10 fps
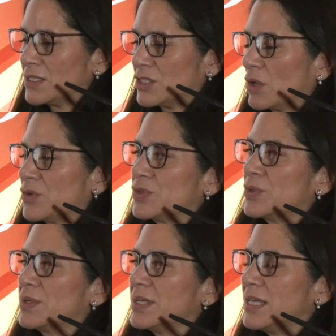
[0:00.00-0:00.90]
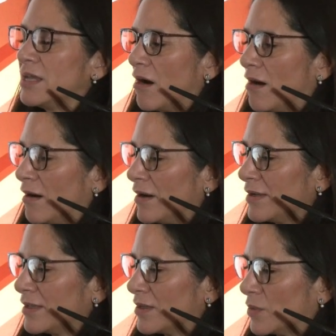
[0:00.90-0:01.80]
She goes to the ER
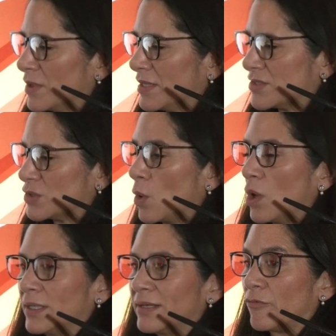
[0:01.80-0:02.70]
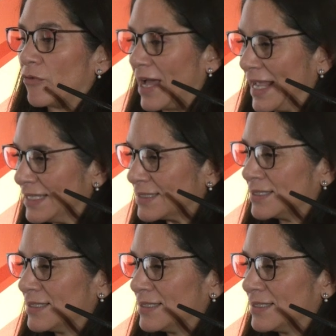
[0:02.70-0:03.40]
with a swollen right